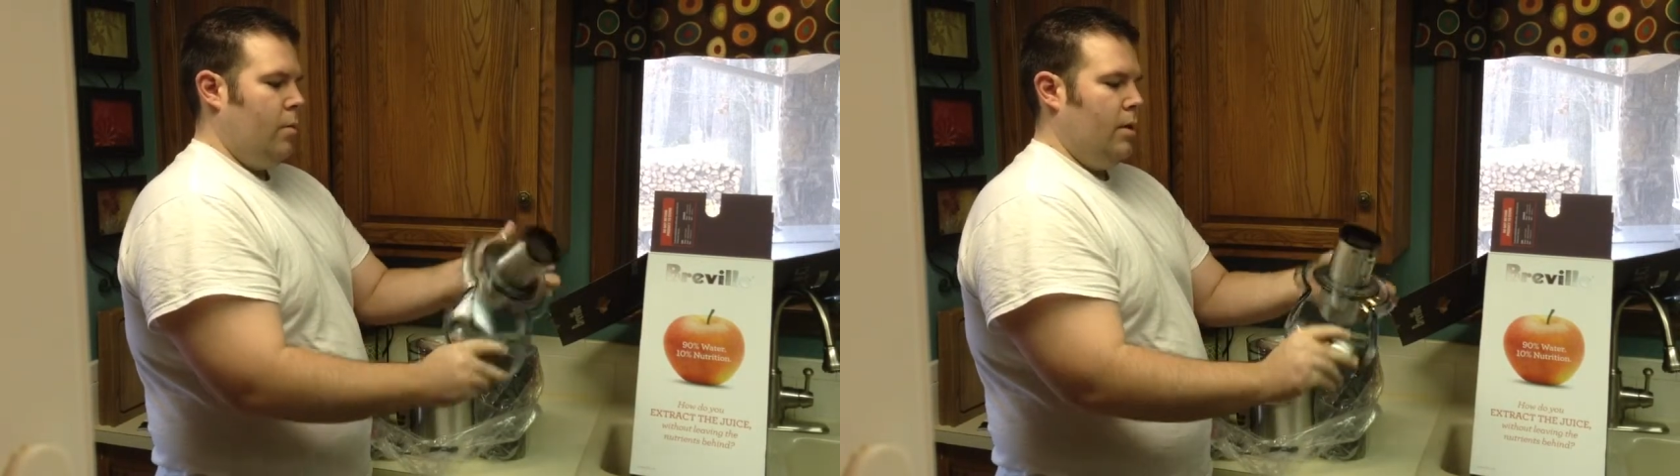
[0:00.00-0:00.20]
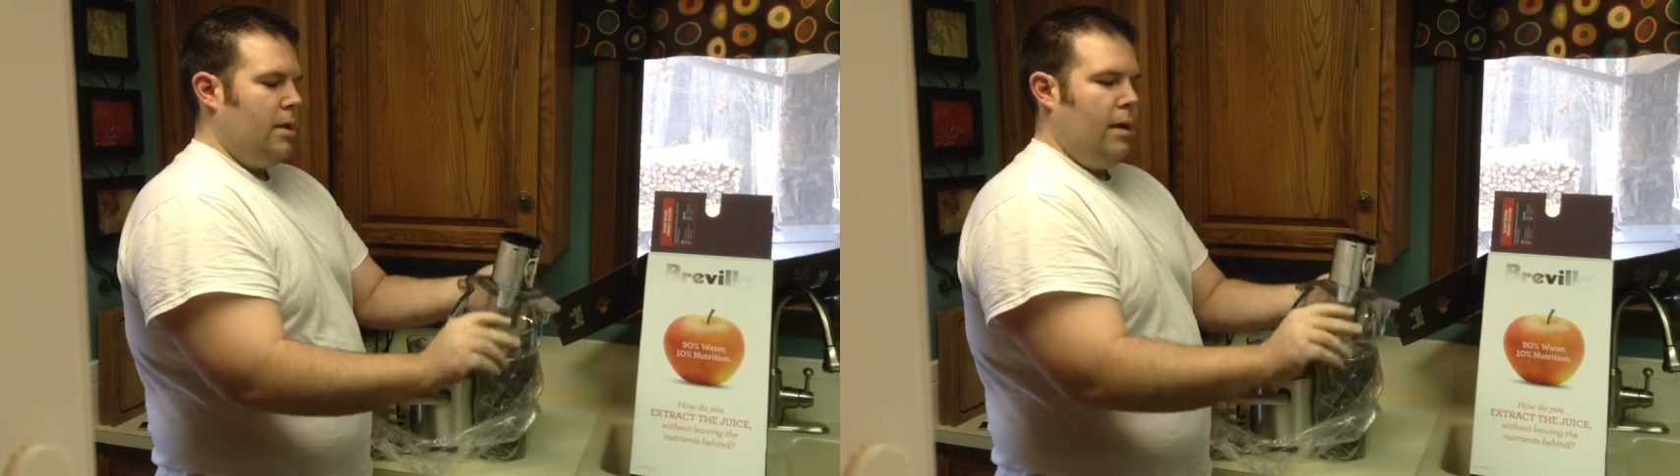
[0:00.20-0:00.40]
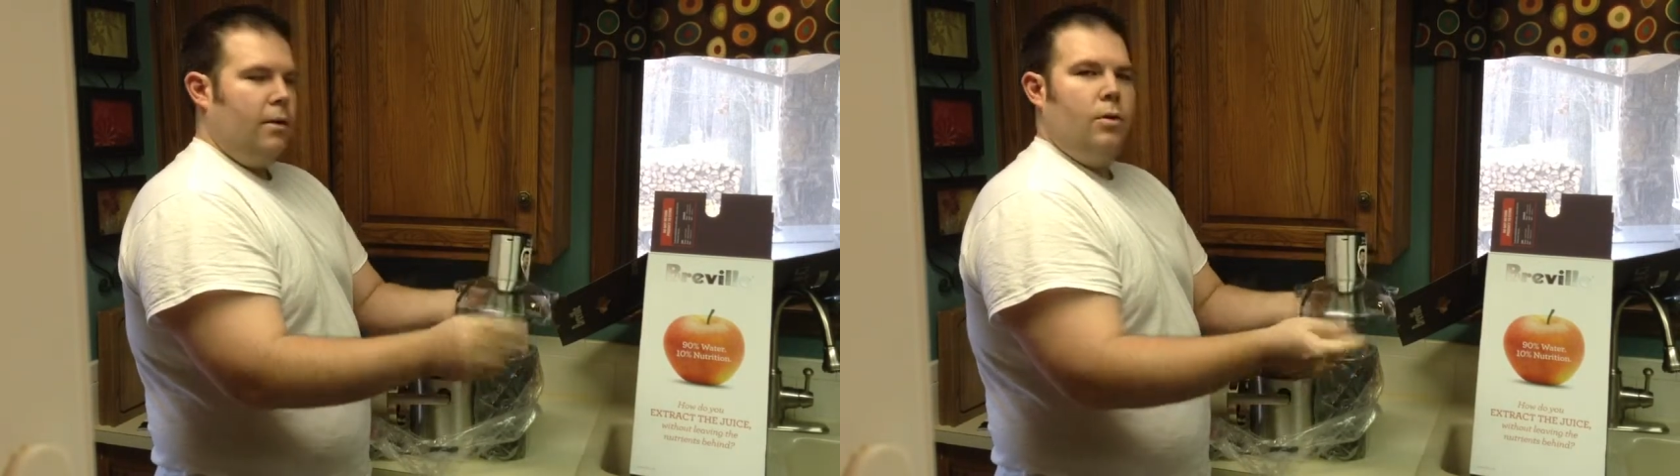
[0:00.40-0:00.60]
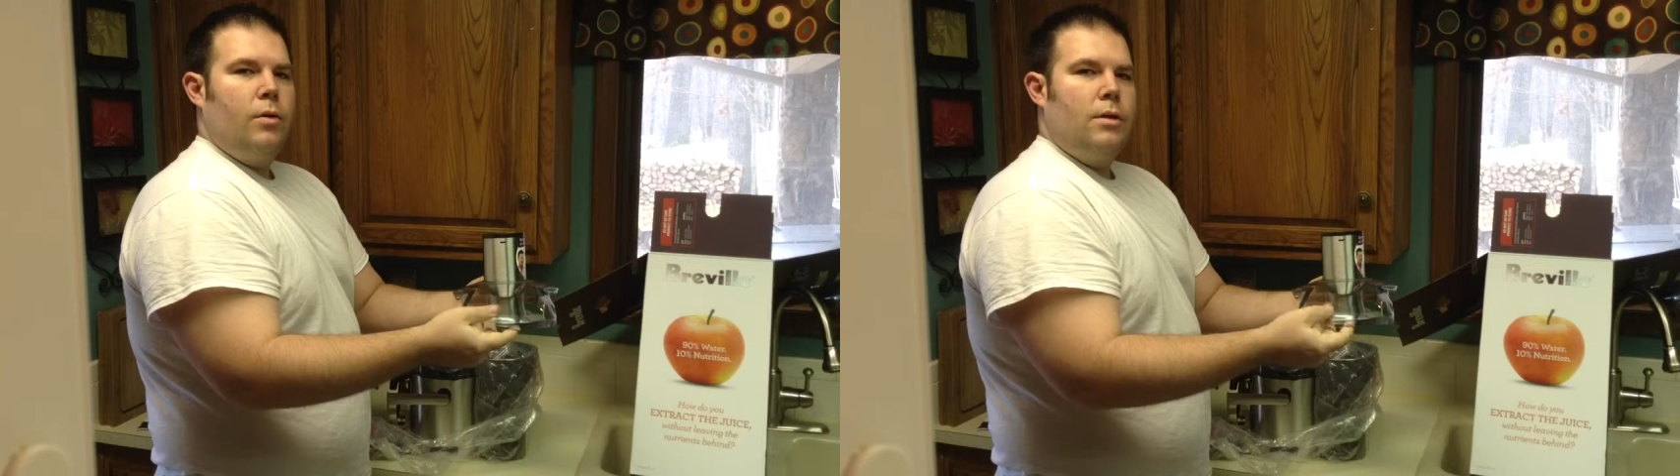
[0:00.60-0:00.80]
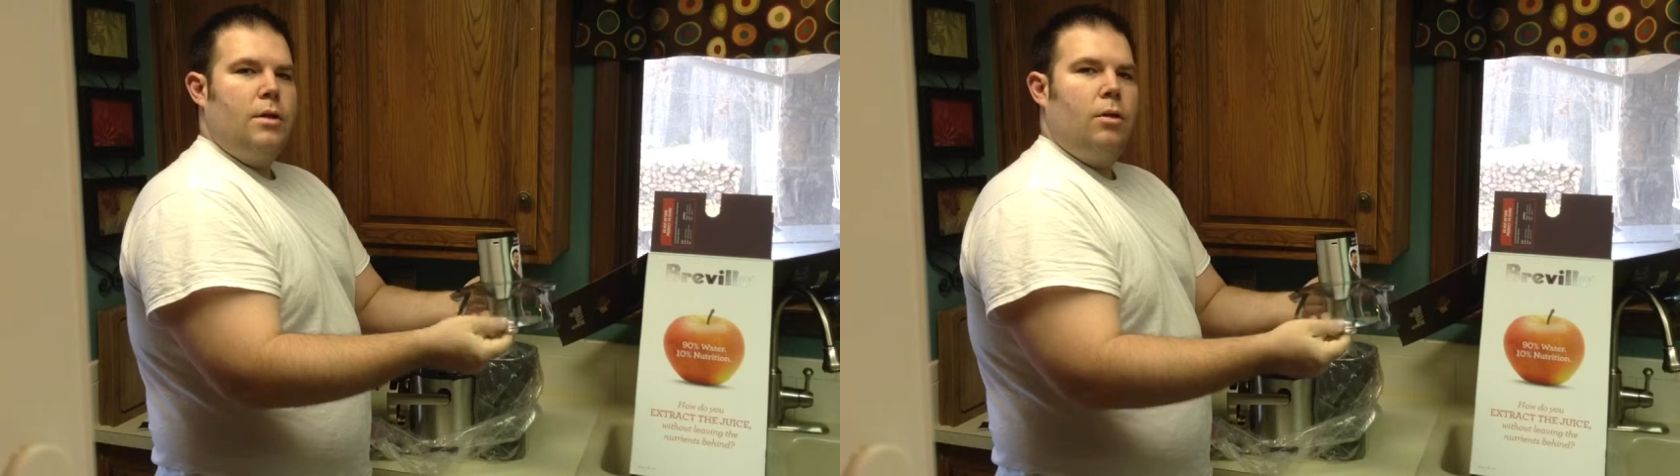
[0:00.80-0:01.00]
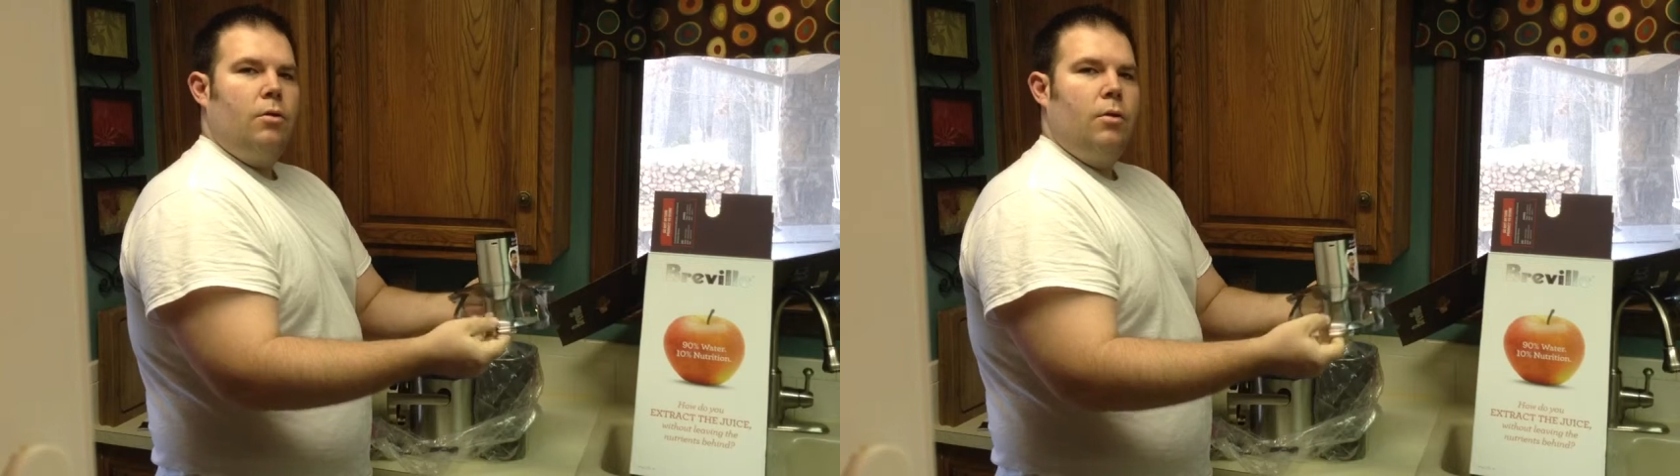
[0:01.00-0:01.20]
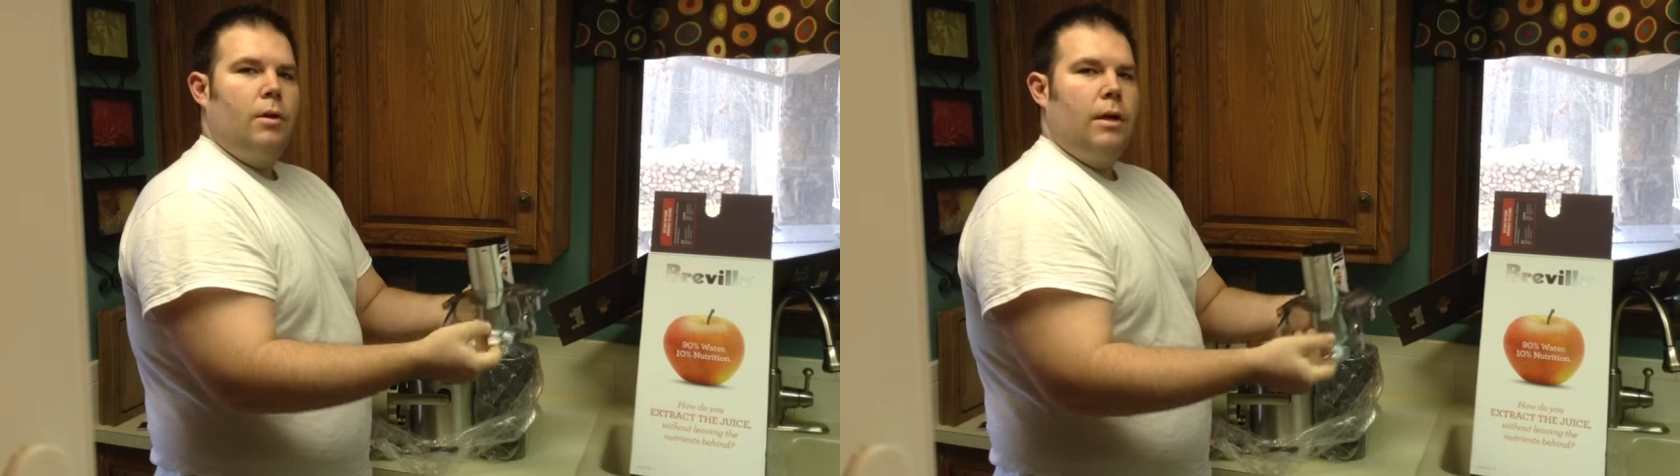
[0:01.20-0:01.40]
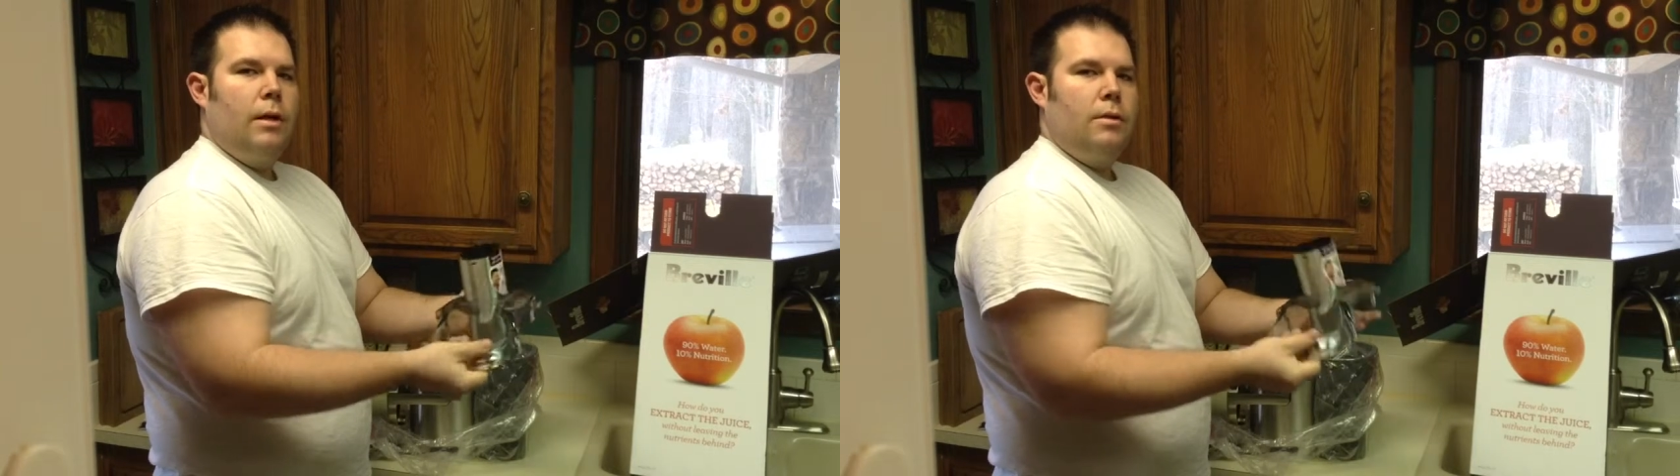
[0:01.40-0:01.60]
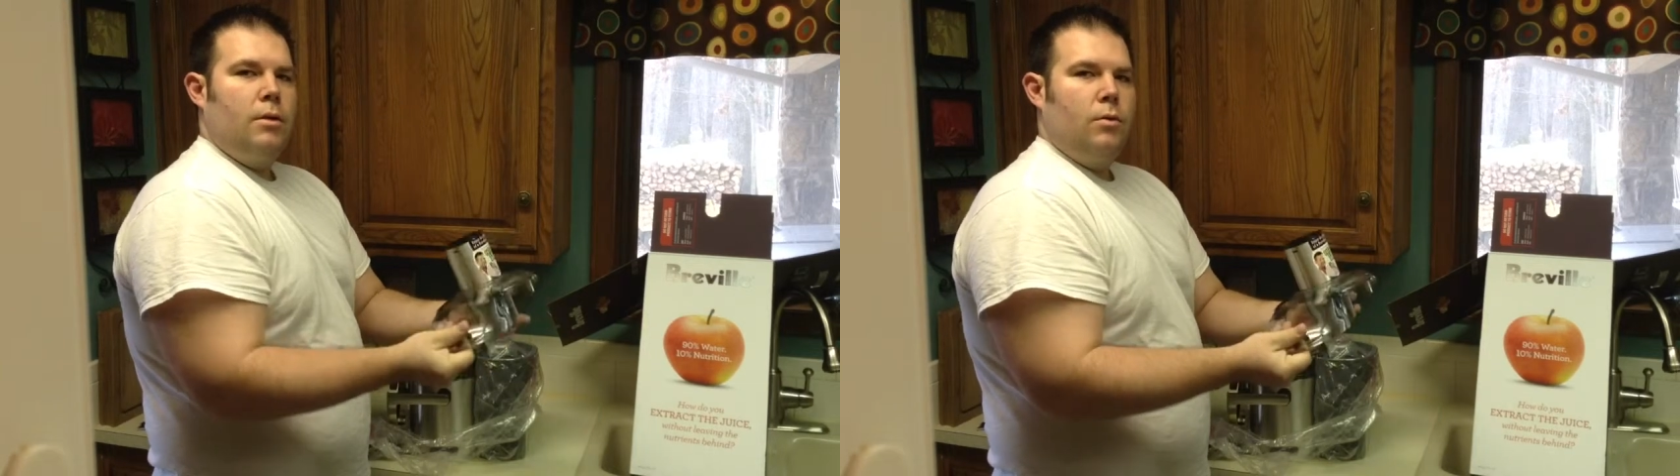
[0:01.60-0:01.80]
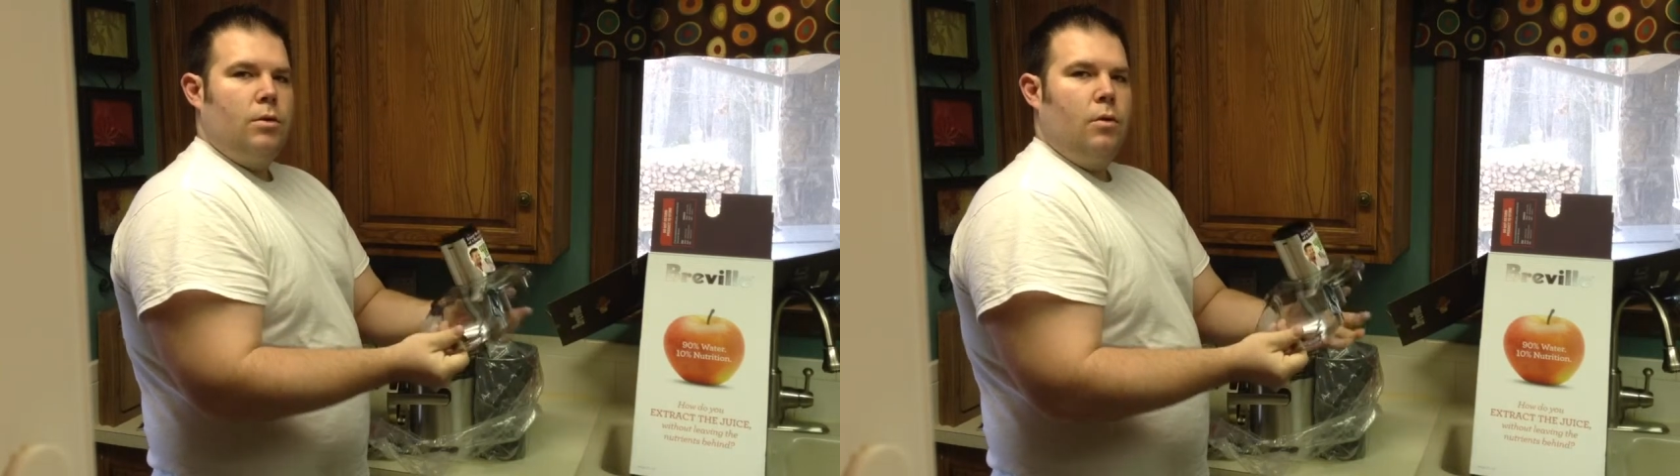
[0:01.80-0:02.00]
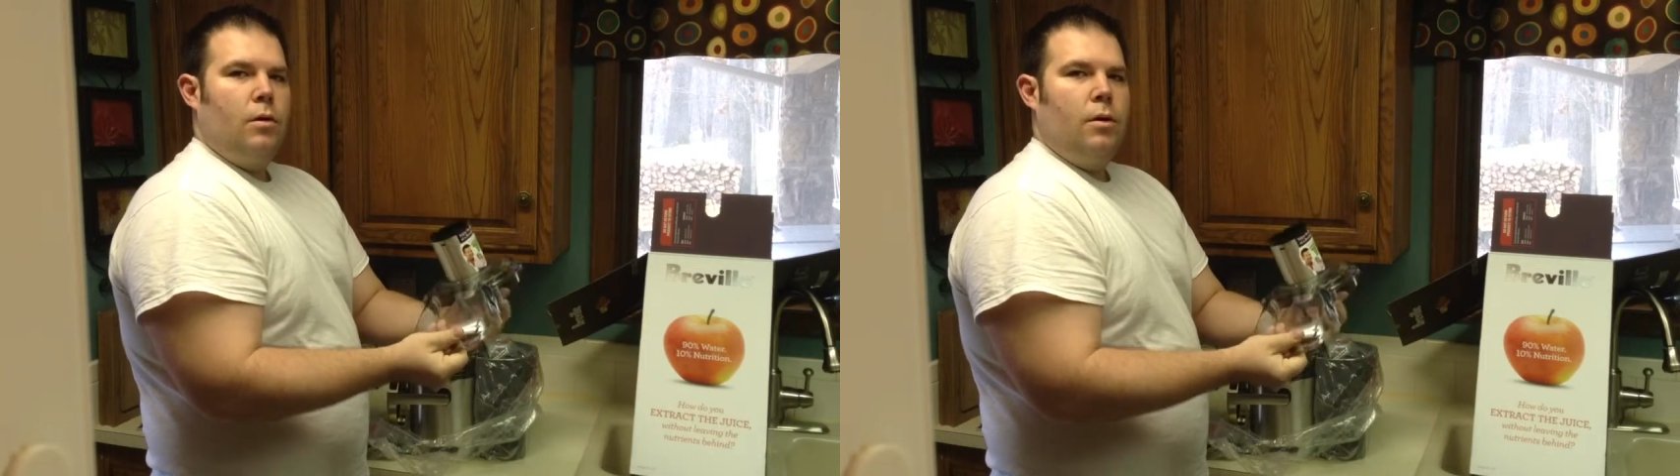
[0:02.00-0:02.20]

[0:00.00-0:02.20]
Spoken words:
Plus, I like that you can see through it and kind of see what's going on